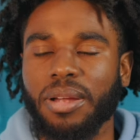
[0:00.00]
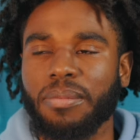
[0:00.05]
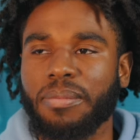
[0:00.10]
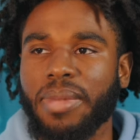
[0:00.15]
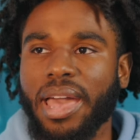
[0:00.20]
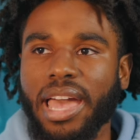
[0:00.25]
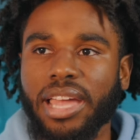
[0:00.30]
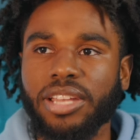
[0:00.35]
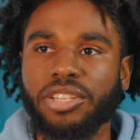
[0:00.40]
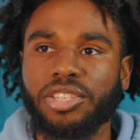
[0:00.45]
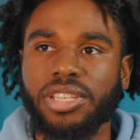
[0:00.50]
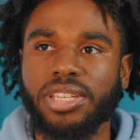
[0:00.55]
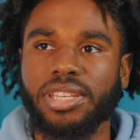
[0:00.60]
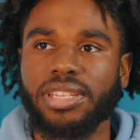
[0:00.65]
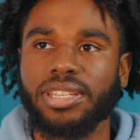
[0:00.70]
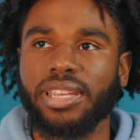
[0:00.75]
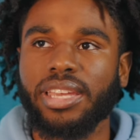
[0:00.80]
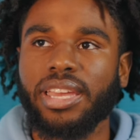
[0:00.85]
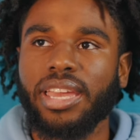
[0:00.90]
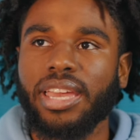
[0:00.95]

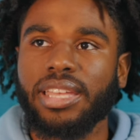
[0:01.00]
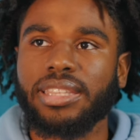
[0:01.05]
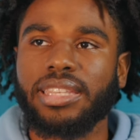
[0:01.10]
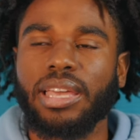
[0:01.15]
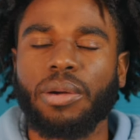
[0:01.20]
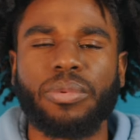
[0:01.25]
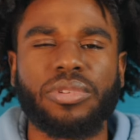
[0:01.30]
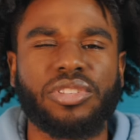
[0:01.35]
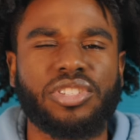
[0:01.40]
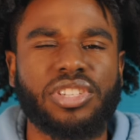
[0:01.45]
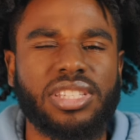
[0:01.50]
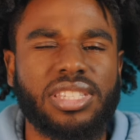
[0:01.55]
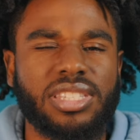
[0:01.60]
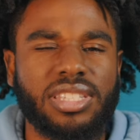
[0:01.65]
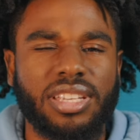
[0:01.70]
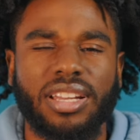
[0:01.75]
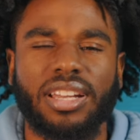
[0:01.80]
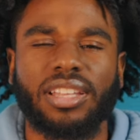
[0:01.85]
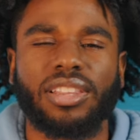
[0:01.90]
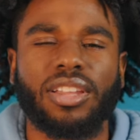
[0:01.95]
Imagine that we just
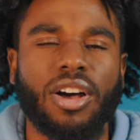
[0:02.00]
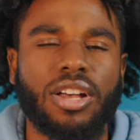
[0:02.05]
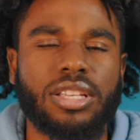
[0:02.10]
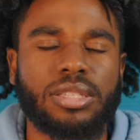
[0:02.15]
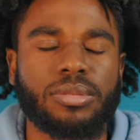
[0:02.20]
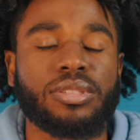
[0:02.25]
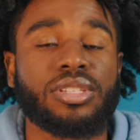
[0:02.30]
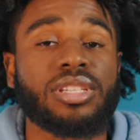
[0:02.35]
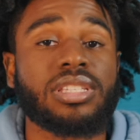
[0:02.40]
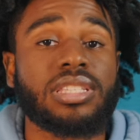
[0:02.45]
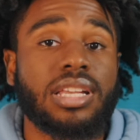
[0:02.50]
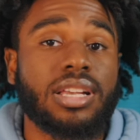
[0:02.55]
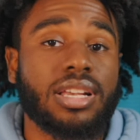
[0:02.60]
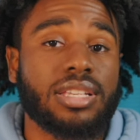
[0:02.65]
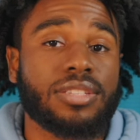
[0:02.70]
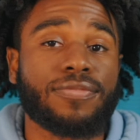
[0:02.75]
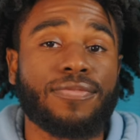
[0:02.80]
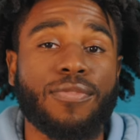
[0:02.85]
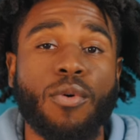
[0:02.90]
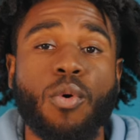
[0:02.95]
took a loss. We just
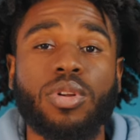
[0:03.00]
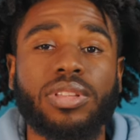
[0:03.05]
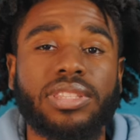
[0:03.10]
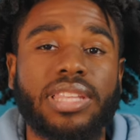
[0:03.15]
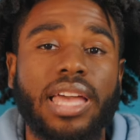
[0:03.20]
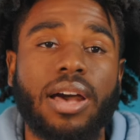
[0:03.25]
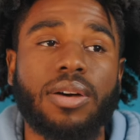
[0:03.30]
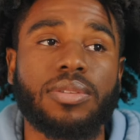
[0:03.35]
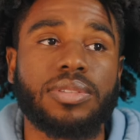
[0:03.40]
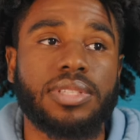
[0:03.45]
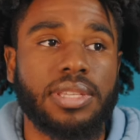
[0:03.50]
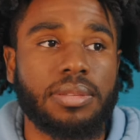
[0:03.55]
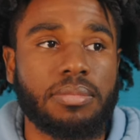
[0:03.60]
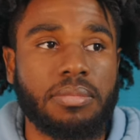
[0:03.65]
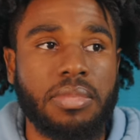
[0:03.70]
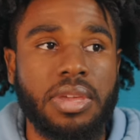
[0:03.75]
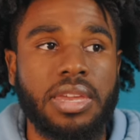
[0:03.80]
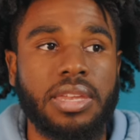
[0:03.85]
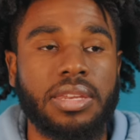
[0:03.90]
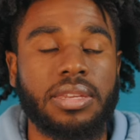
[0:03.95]
lost 4,000
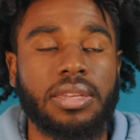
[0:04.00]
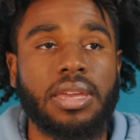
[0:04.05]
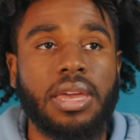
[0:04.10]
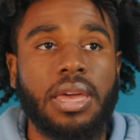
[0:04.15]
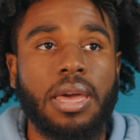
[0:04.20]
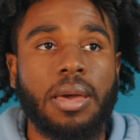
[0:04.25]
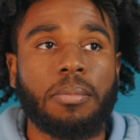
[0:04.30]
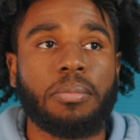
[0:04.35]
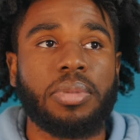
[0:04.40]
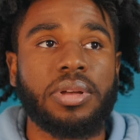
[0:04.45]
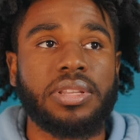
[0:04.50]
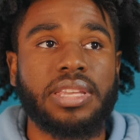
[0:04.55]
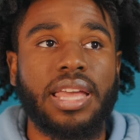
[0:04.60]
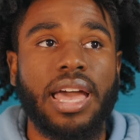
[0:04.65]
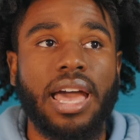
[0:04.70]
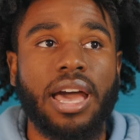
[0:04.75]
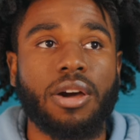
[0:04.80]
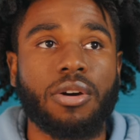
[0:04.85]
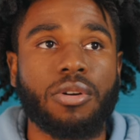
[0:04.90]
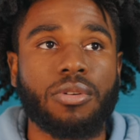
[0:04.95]
men, but
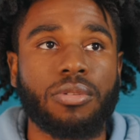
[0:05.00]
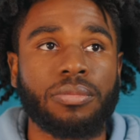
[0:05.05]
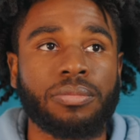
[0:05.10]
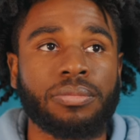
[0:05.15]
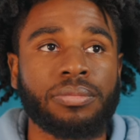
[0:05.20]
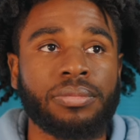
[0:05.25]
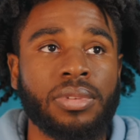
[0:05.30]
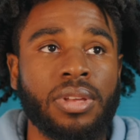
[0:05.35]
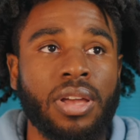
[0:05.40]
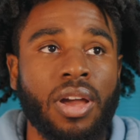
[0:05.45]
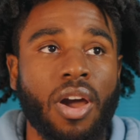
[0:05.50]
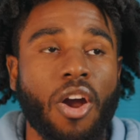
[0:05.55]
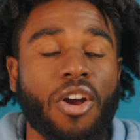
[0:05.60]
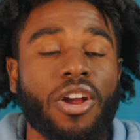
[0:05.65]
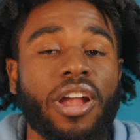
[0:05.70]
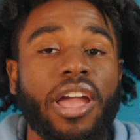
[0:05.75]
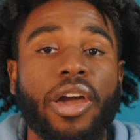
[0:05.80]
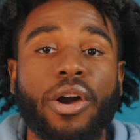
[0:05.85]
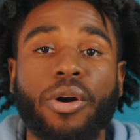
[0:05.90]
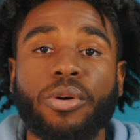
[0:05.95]
now
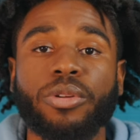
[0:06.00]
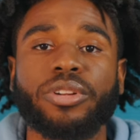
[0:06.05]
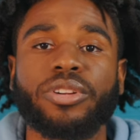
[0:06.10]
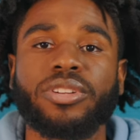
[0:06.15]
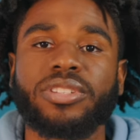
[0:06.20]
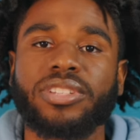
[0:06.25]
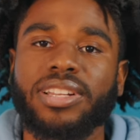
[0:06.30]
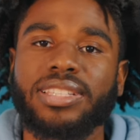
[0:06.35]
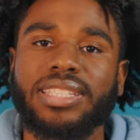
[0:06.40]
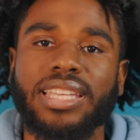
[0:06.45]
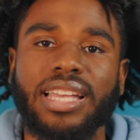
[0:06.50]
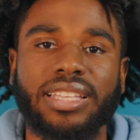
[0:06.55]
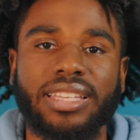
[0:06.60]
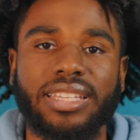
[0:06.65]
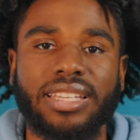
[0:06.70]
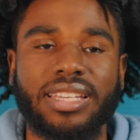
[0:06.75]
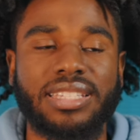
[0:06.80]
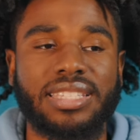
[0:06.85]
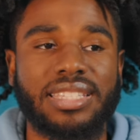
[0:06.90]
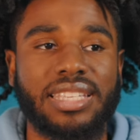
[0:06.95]
our elders are
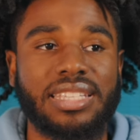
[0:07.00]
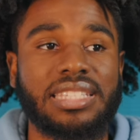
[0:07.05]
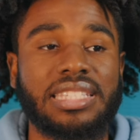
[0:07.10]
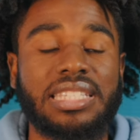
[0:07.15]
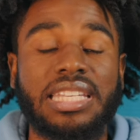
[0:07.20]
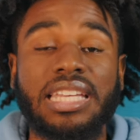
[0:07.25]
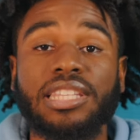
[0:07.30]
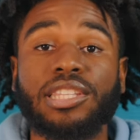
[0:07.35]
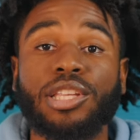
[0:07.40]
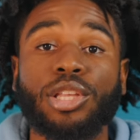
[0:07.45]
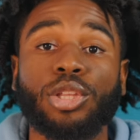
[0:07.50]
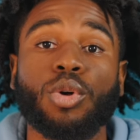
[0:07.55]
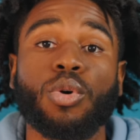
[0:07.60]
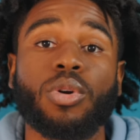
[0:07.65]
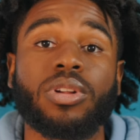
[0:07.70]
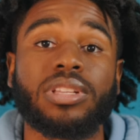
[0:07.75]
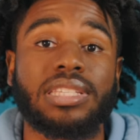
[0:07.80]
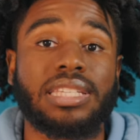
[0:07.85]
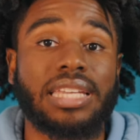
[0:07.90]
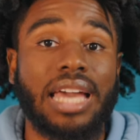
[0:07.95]
telling us to seek the
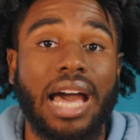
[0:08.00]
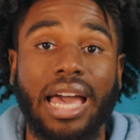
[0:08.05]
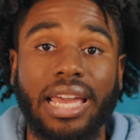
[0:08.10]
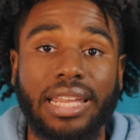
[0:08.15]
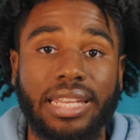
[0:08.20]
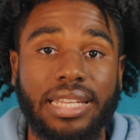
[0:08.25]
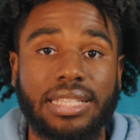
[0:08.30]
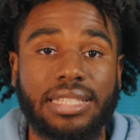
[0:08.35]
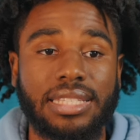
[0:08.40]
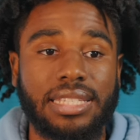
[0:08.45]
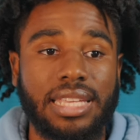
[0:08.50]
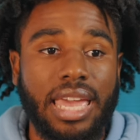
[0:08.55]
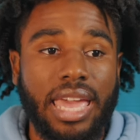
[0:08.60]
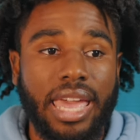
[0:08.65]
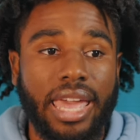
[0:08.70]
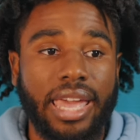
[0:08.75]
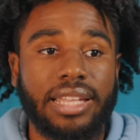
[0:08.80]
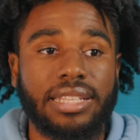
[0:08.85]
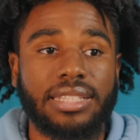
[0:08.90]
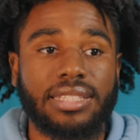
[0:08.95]
Lord's guidance
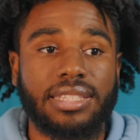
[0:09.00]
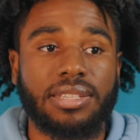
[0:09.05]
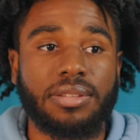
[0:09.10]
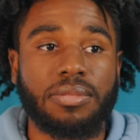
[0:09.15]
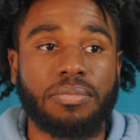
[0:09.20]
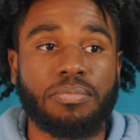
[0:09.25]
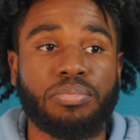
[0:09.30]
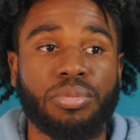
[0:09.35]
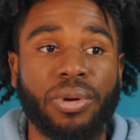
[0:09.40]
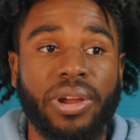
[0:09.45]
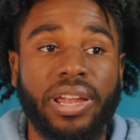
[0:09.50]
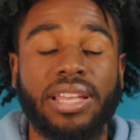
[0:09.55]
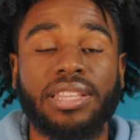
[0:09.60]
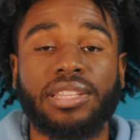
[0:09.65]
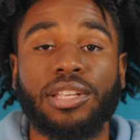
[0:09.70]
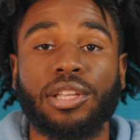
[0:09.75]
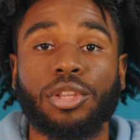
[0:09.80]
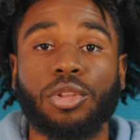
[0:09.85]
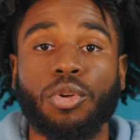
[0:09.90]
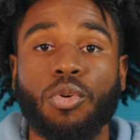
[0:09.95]
and to bring
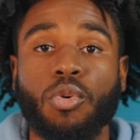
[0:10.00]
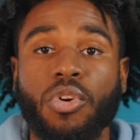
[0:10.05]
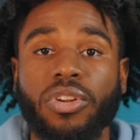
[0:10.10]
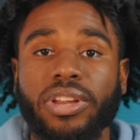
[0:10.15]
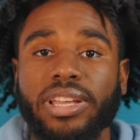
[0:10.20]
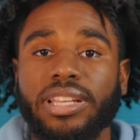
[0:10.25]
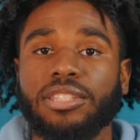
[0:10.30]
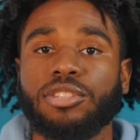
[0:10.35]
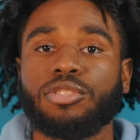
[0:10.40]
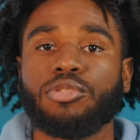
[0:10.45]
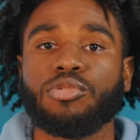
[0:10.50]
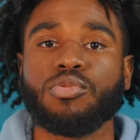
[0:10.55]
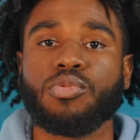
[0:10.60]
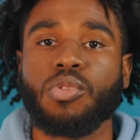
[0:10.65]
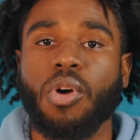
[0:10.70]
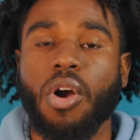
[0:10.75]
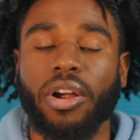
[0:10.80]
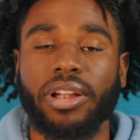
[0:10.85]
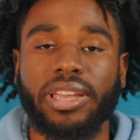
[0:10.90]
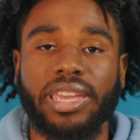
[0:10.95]
the Lord
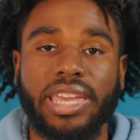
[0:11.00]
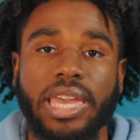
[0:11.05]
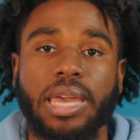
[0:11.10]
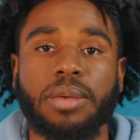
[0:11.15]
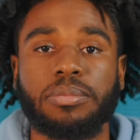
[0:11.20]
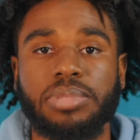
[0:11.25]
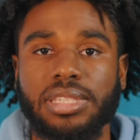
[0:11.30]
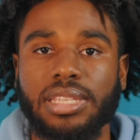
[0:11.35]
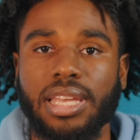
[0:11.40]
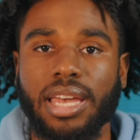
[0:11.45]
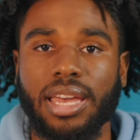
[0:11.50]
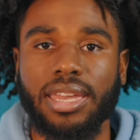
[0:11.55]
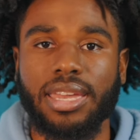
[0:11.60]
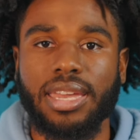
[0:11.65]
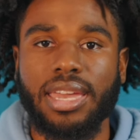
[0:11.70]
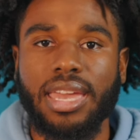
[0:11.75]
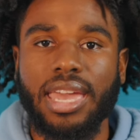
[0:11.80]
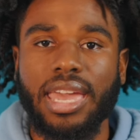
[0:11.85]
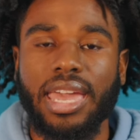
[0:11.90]
into our campsite.